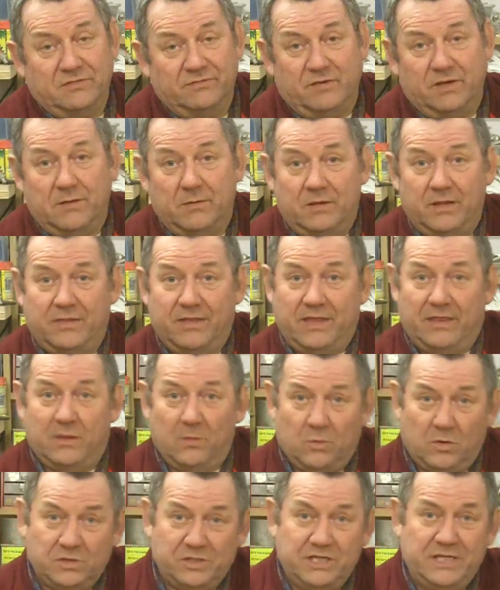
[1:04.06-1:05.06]
of it, and then they
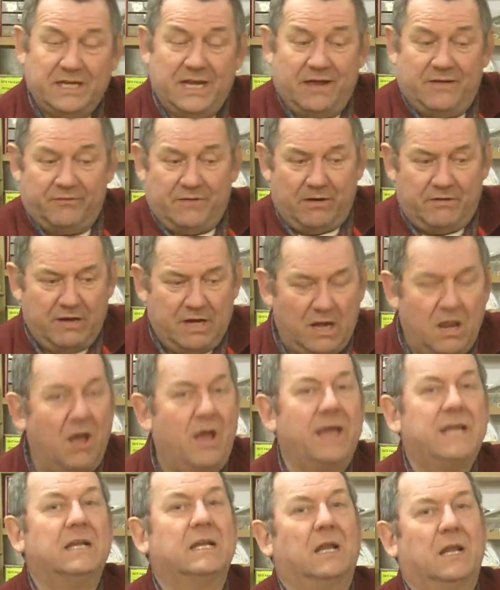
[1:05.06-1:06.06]
wash it down very
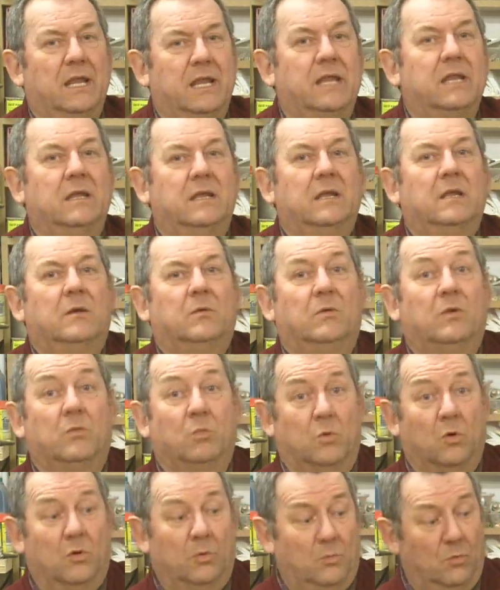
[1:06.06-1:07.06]
lightly with
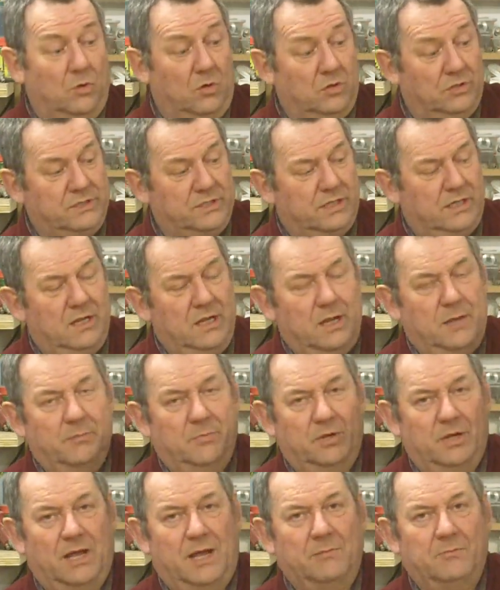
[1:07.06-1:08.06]
warm water.
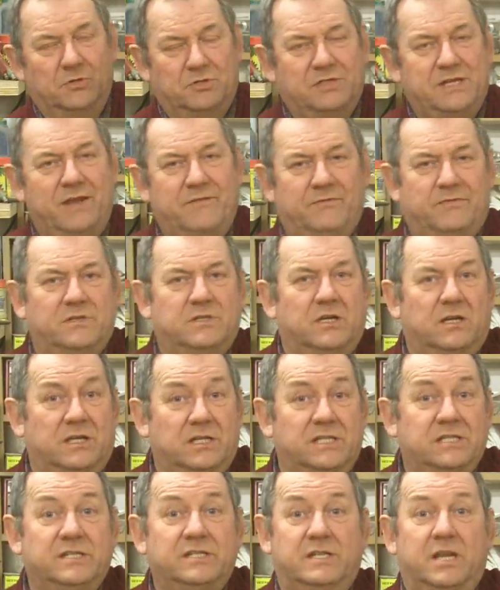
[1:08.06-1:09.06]
But I must
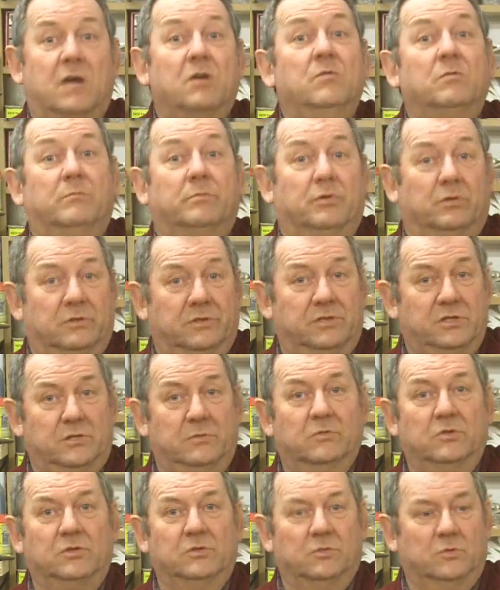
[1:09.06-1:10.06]
emphasise, don't put too
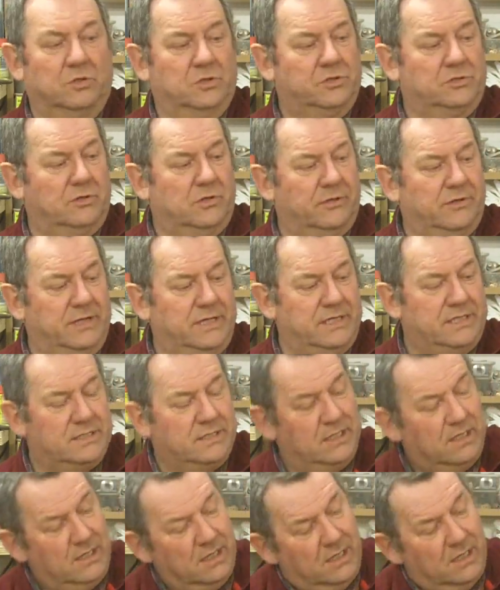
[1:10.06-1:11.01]
much water on these.